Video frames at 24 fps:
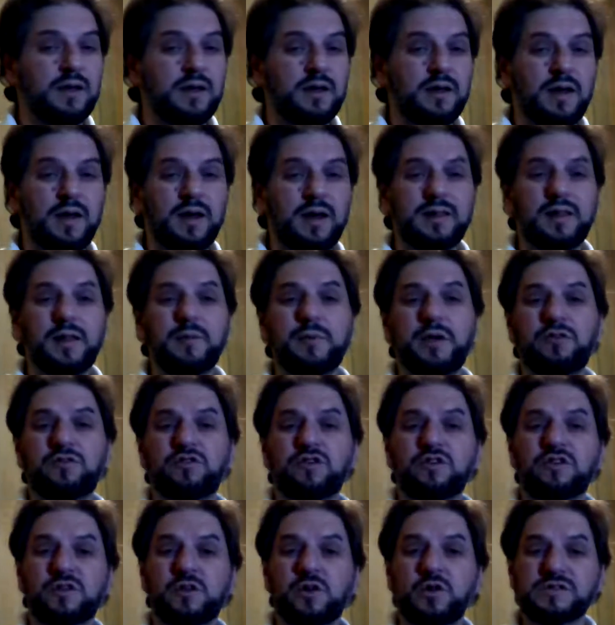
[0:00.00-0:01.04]
And let me
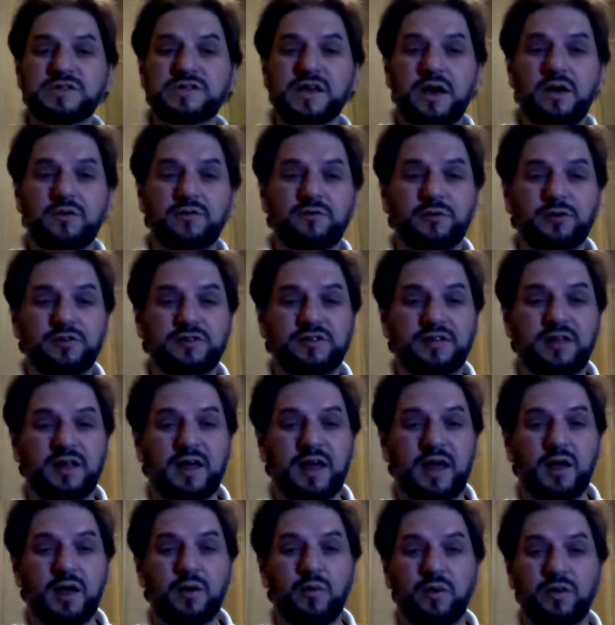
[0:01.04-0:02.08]
just close out for
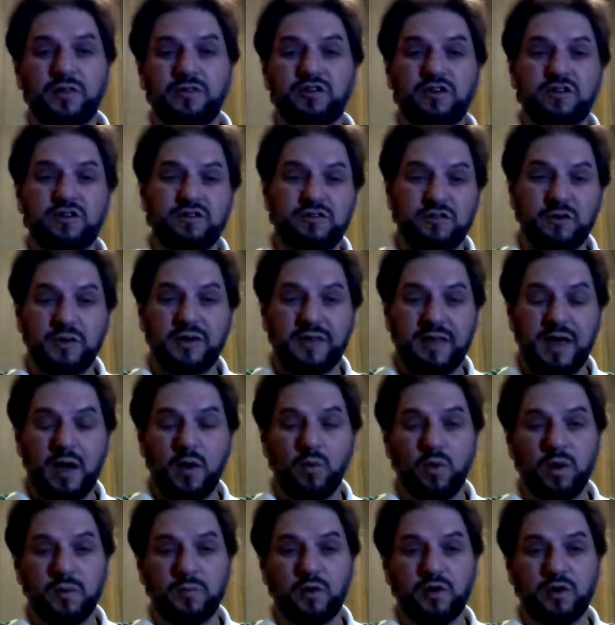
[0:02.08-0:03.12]
today with just doing
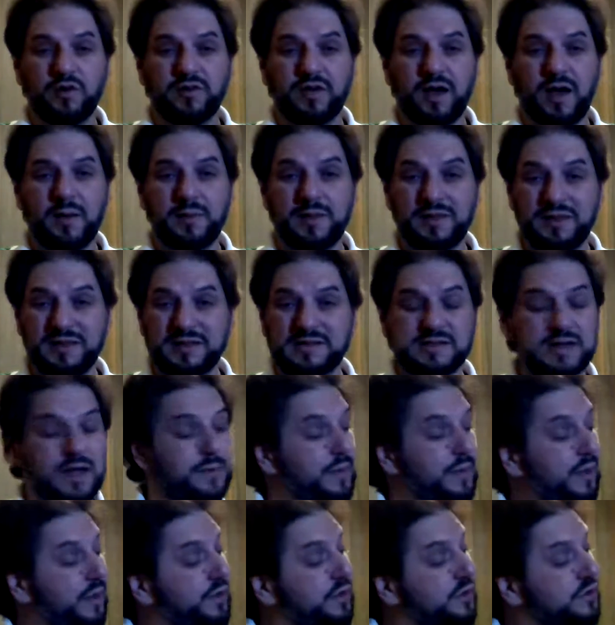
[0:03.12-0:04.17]
that one more time, and this
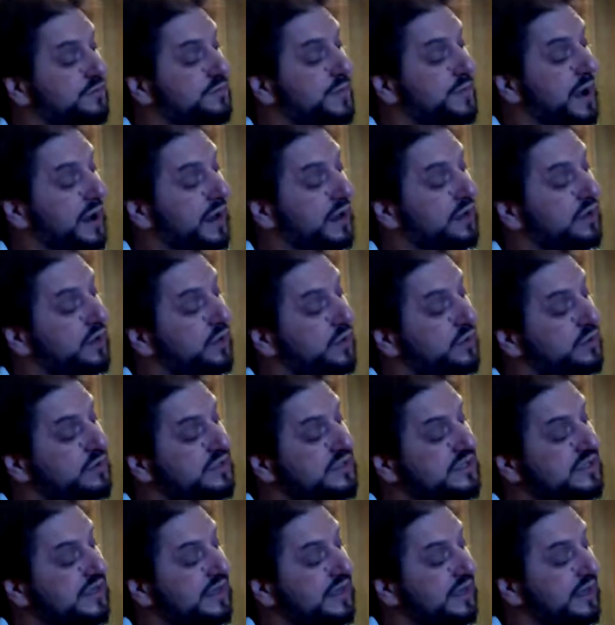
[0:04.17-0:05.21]
time I'll use my closed
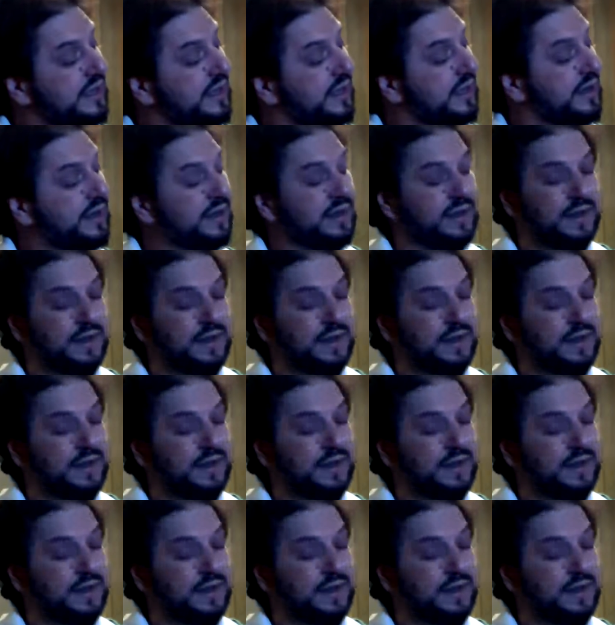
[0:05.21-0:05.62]
C